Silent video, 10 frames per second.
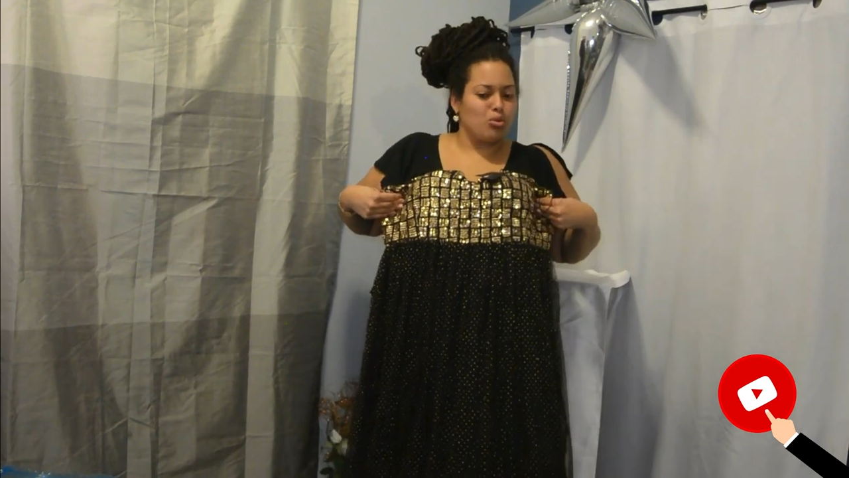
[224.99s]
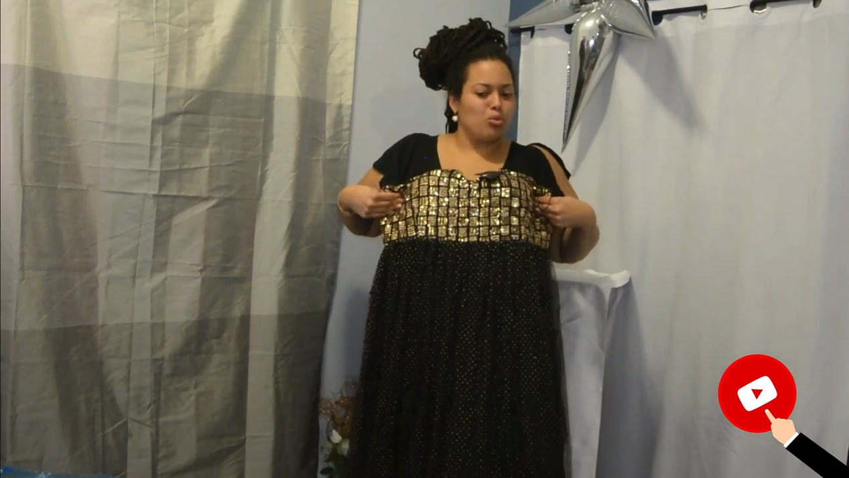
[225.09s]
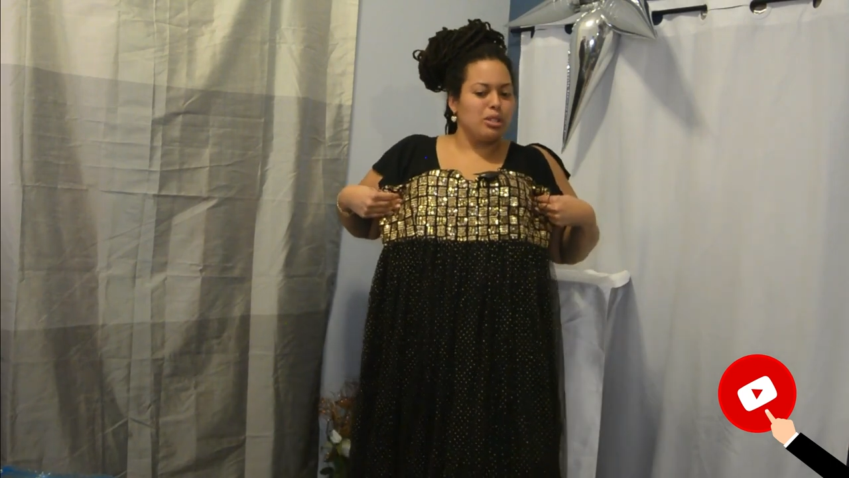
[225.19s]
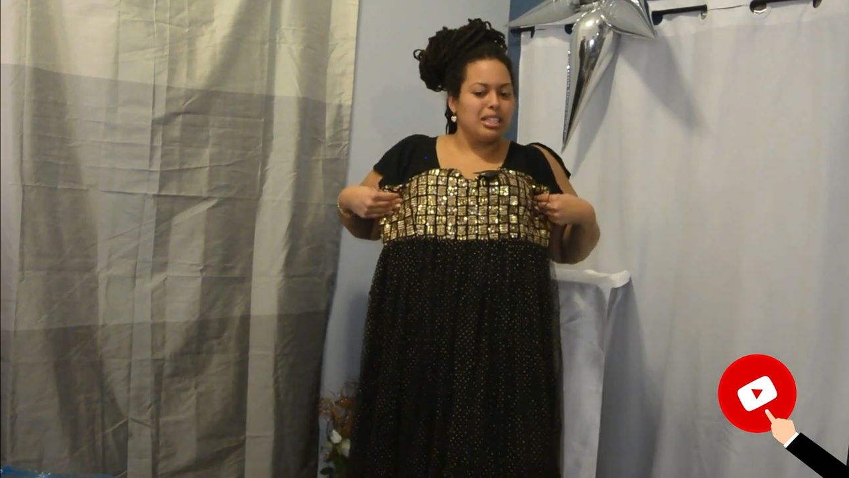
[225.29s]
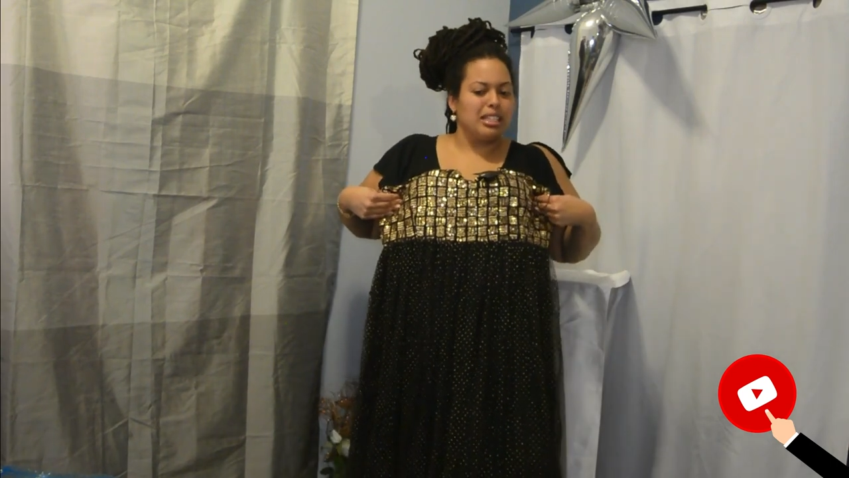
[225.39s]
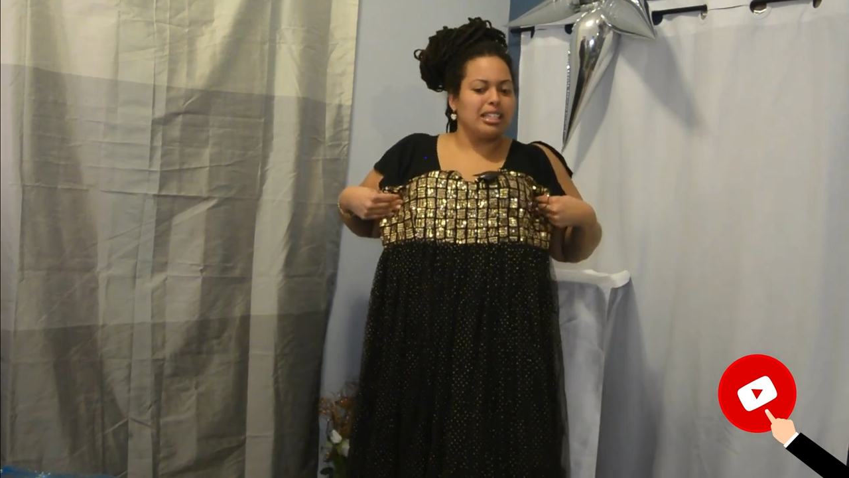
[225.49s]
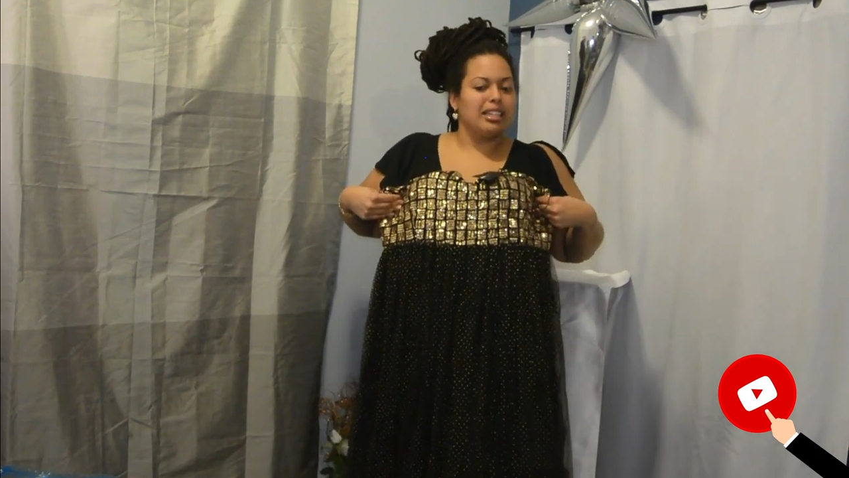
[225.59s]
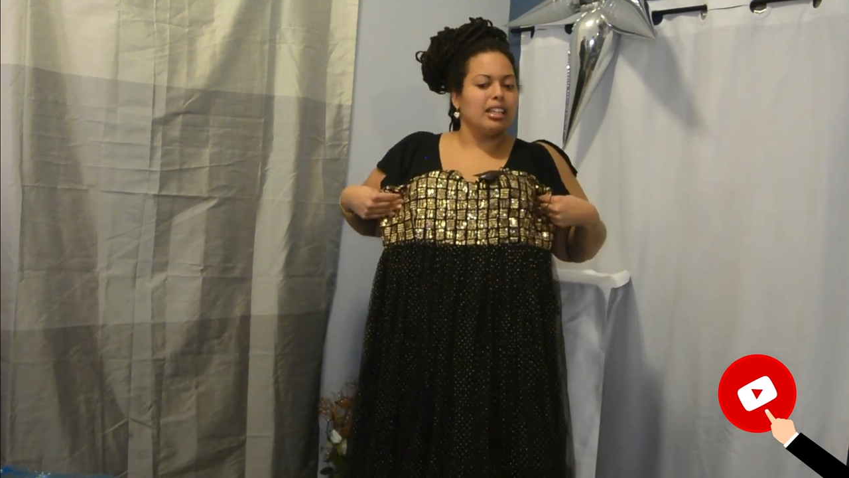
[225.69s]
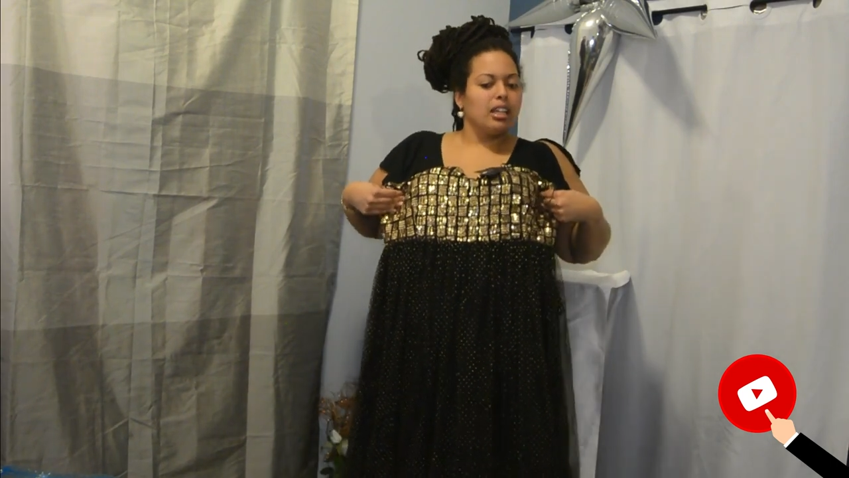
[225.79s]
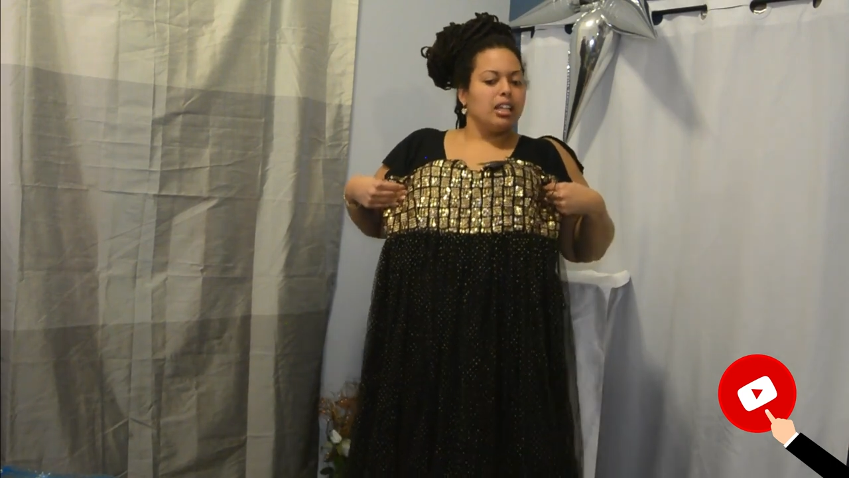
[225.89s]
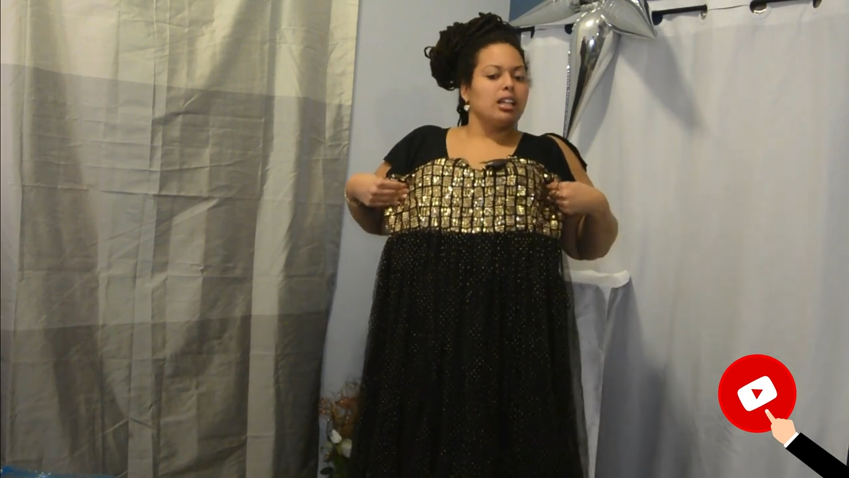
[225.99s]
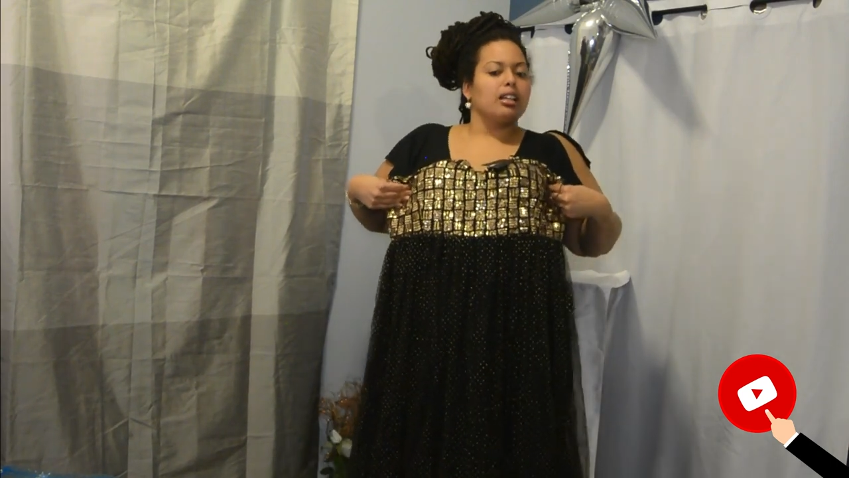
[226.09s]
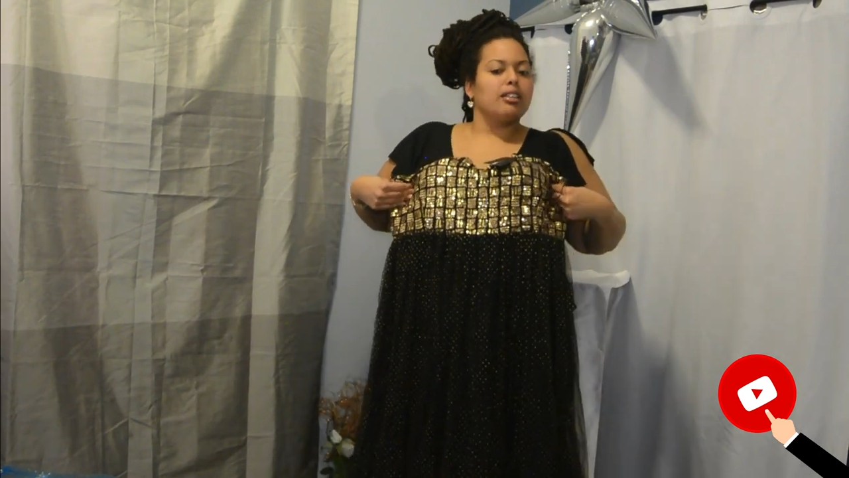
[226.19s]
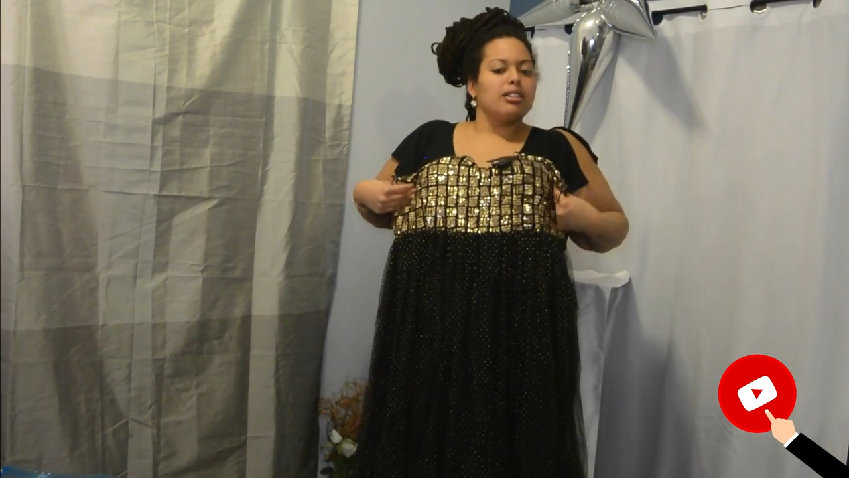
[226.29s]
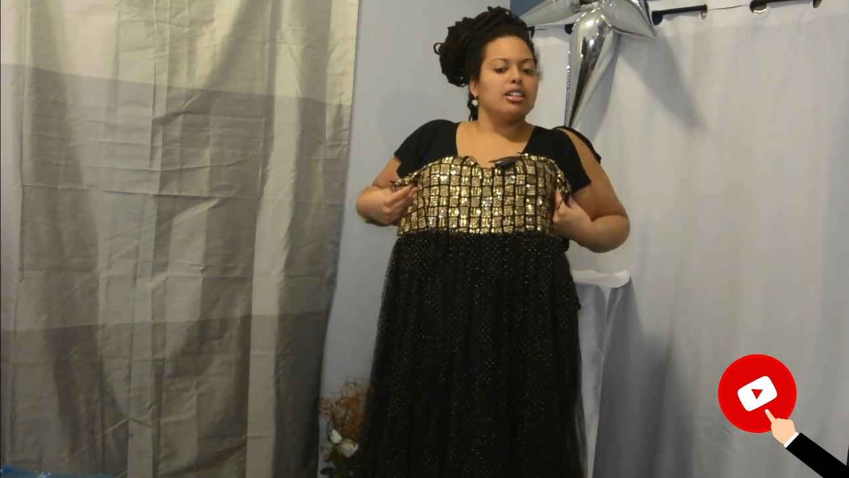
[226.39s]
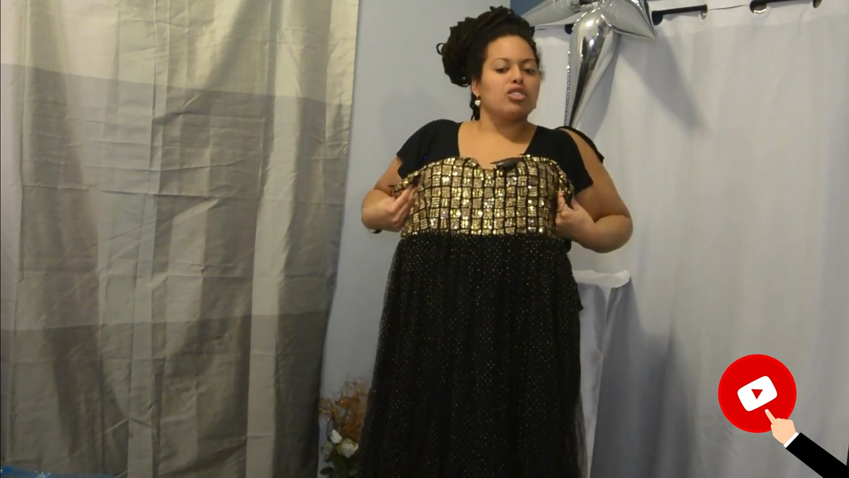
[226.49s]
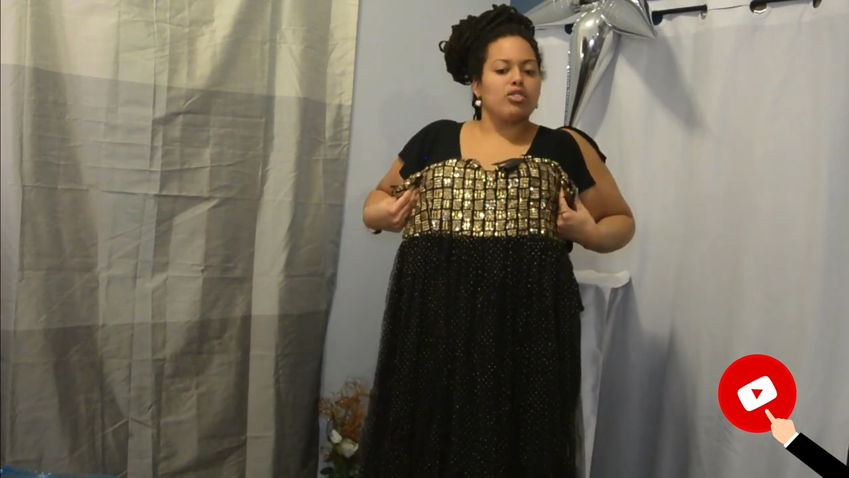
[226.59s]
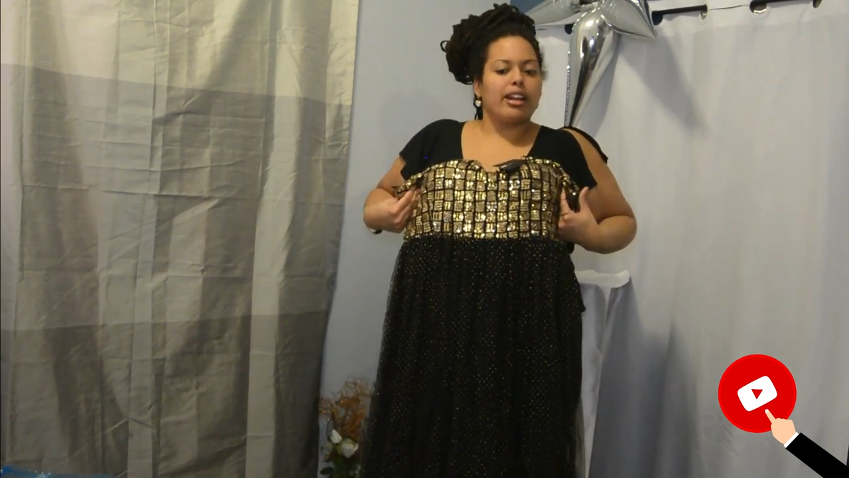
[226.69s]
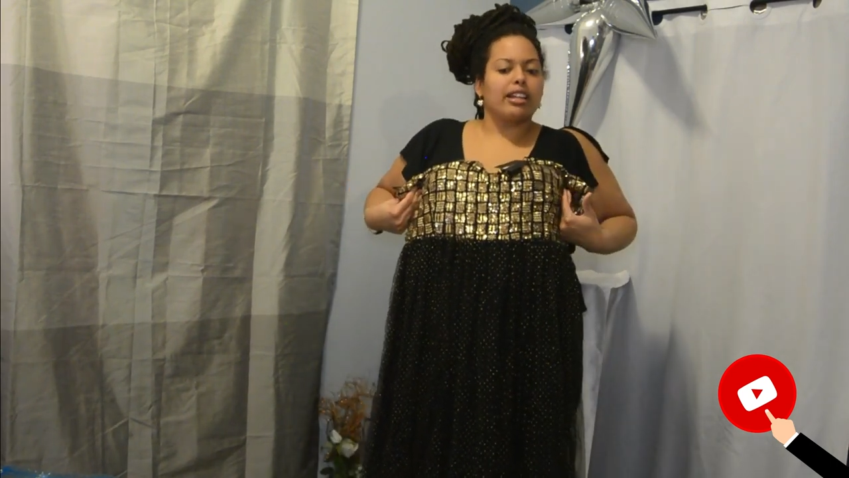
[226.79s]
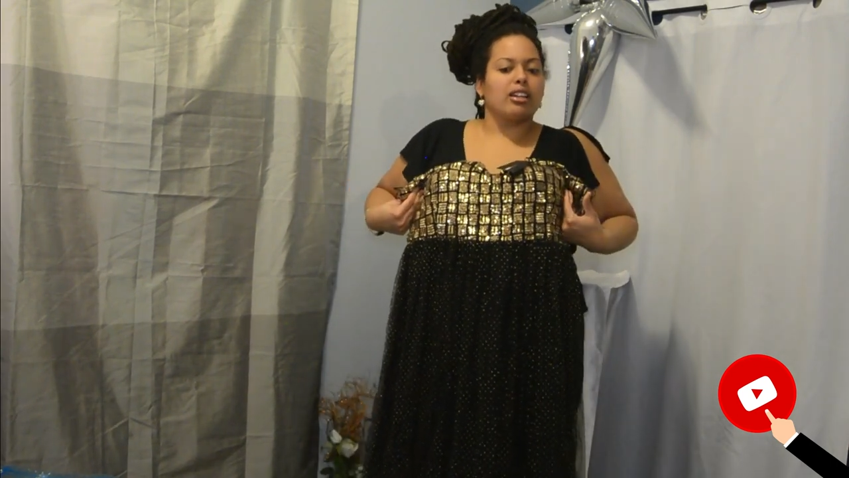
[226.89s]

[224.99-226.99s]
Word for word: really dragging